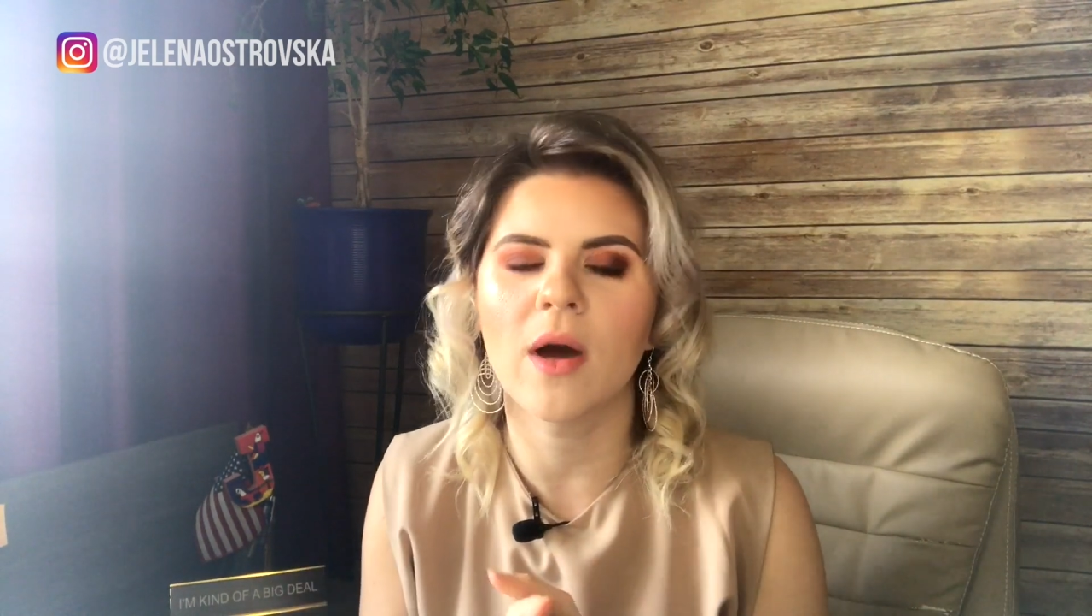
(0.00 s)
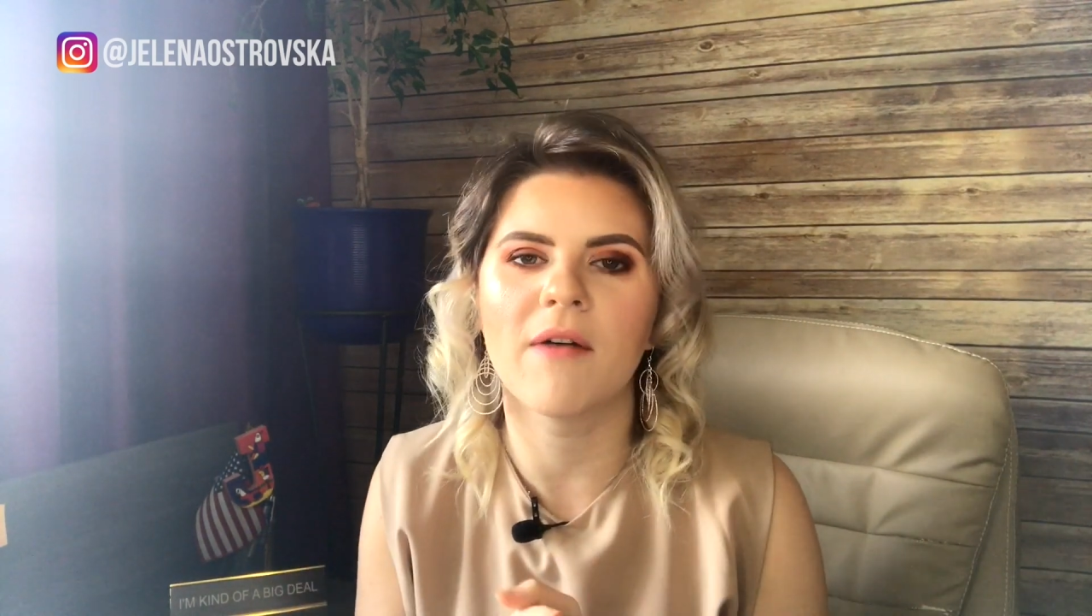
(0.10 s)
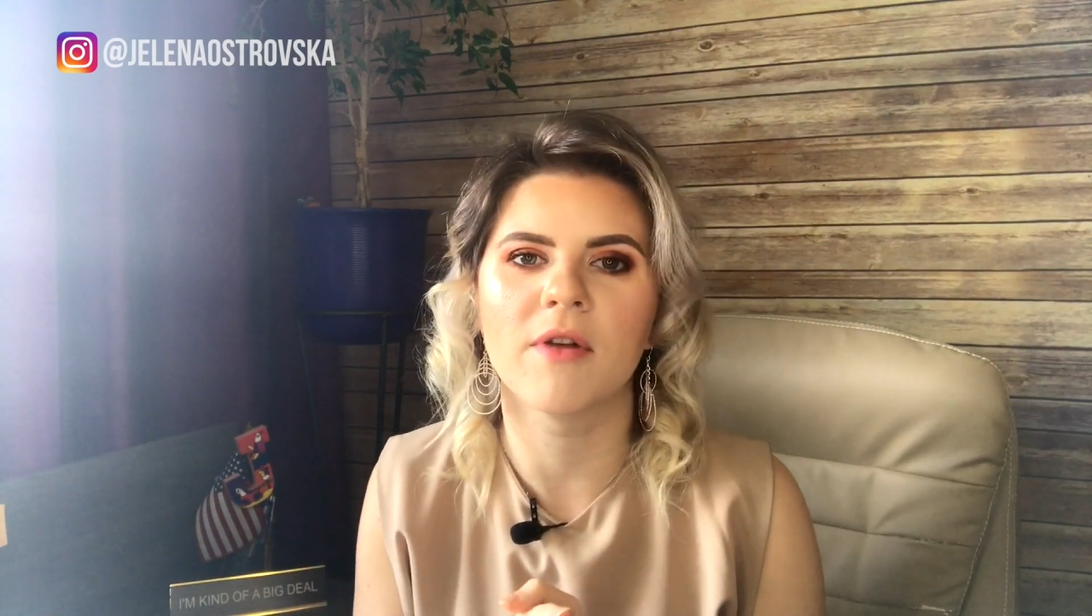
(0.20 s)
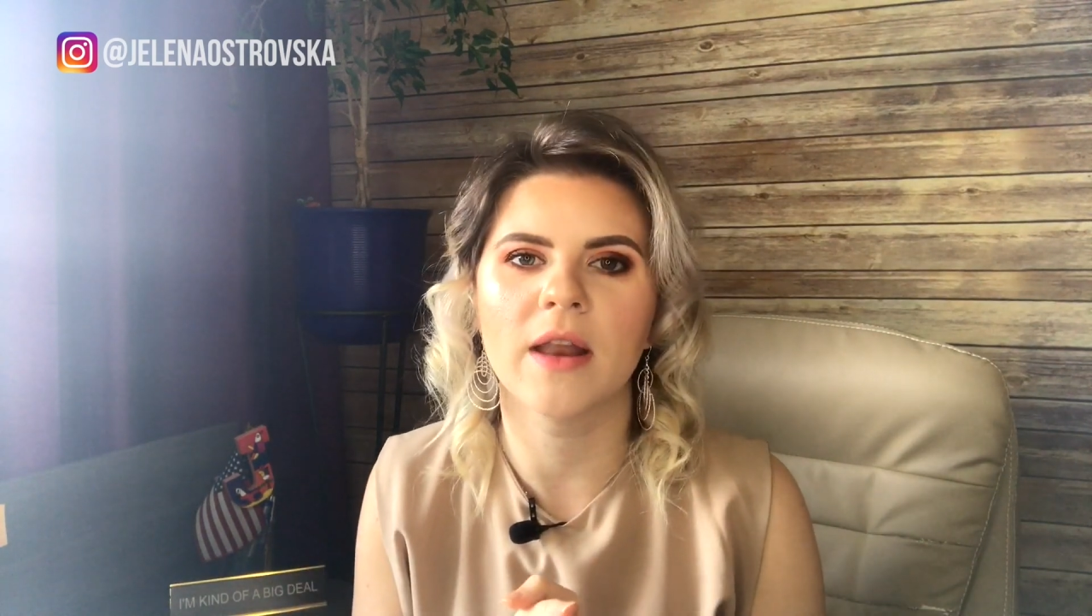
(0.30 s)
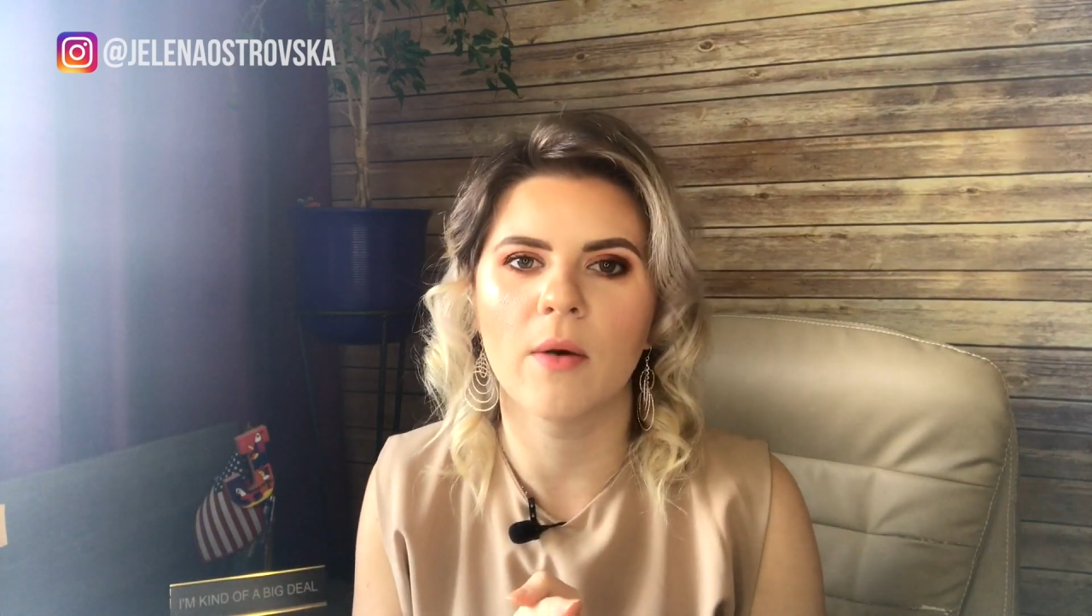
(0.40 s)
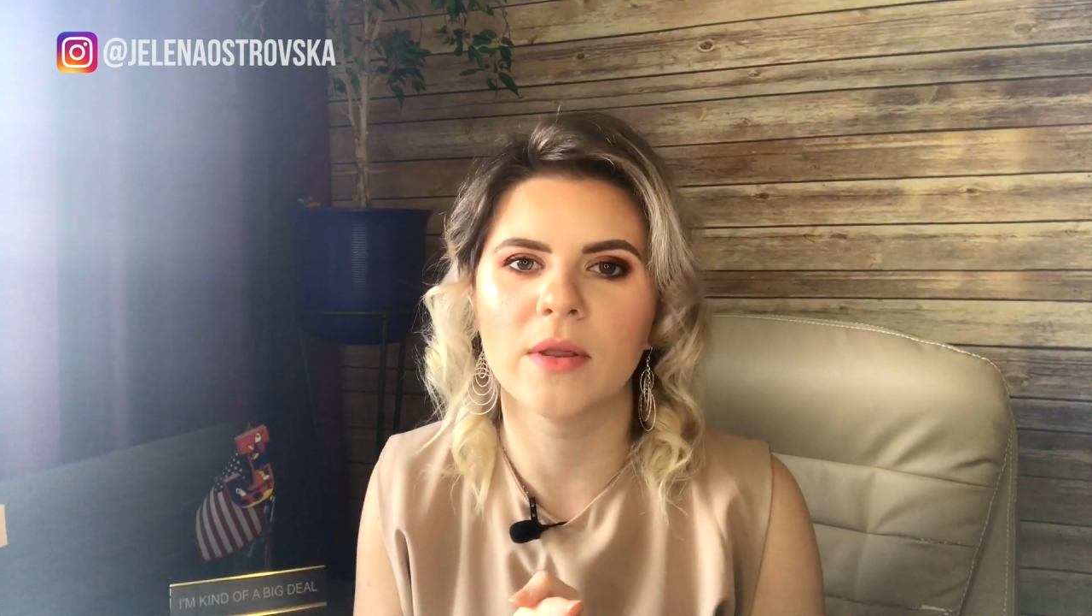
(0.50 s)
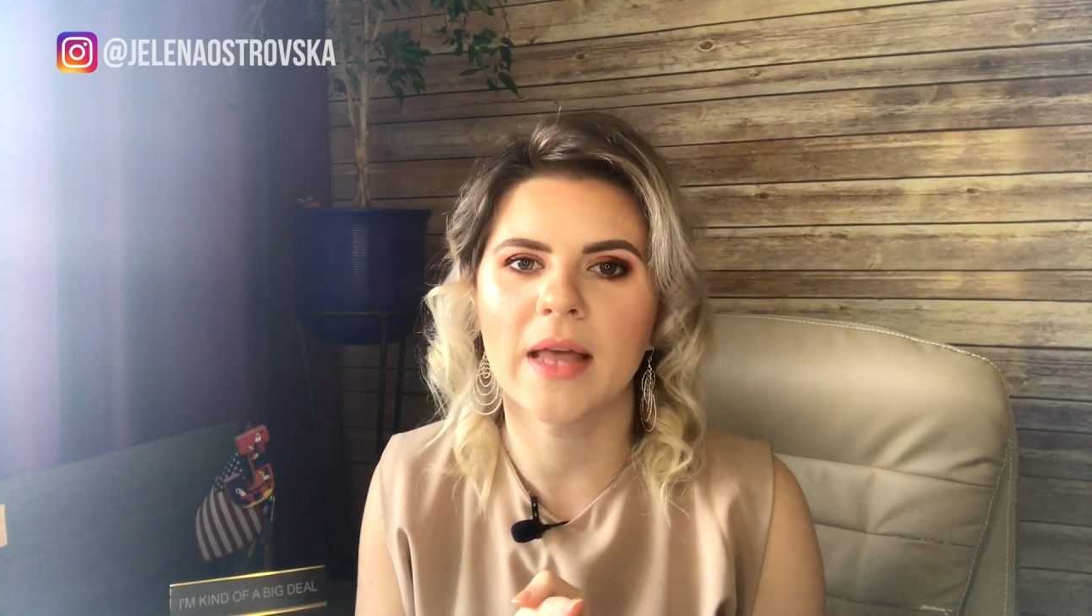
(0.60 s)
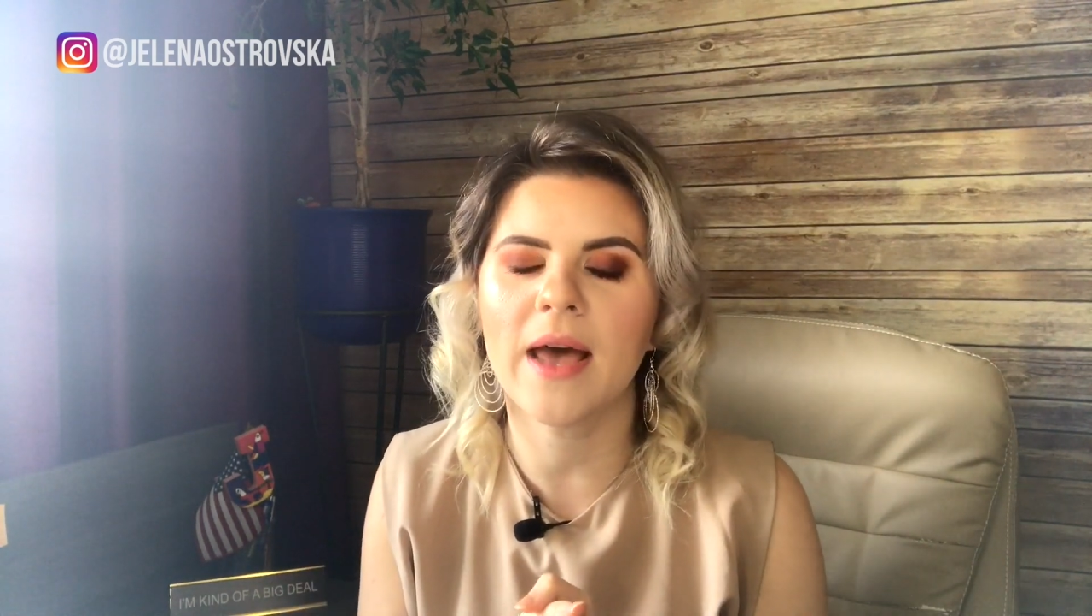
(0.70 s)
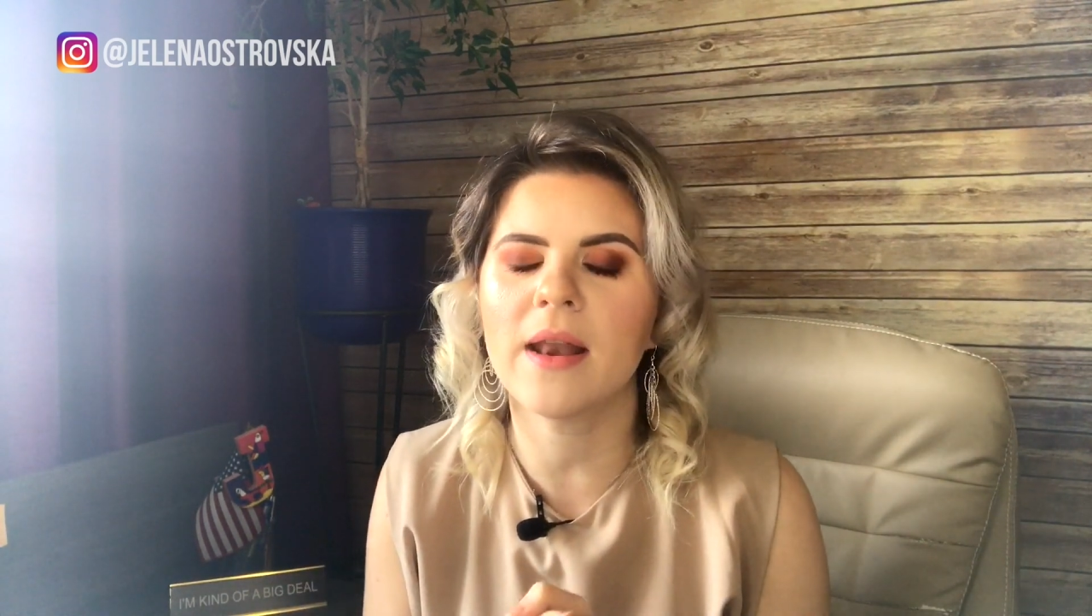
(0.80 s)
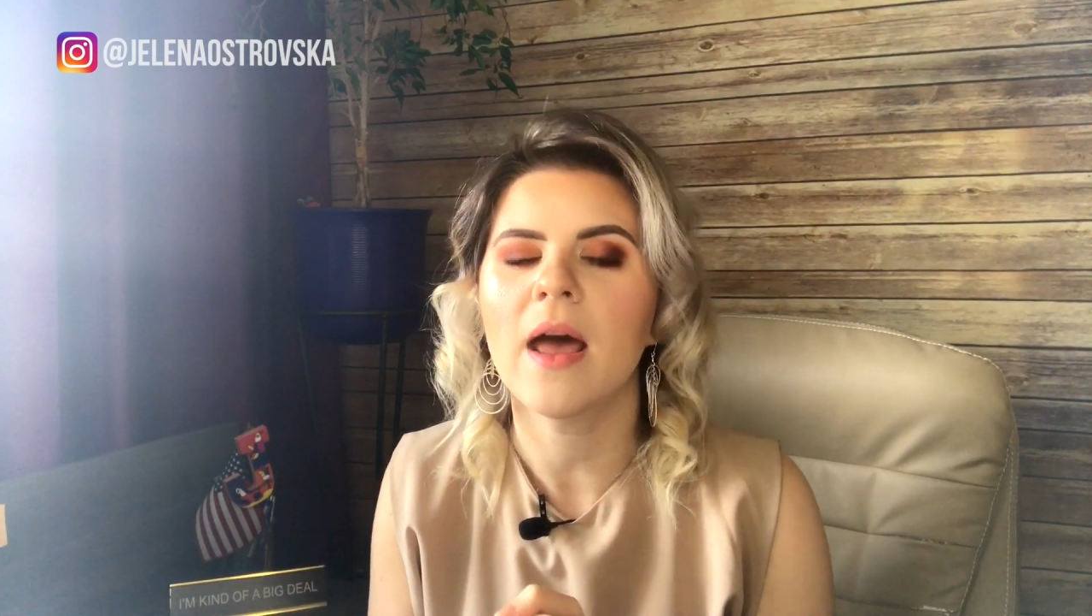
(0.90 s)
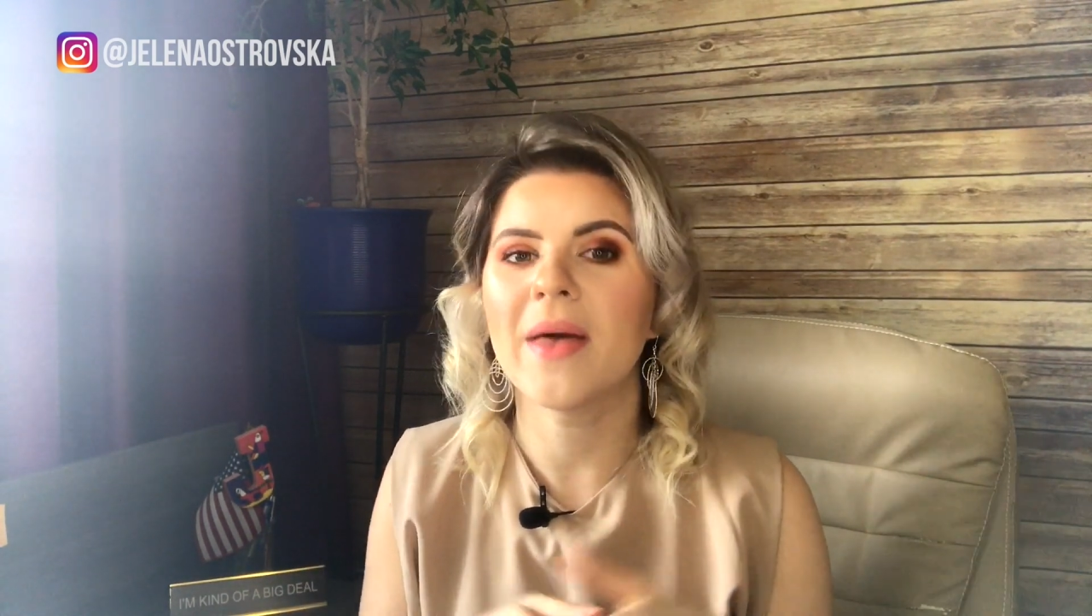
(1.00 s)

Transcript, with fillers: every now and then.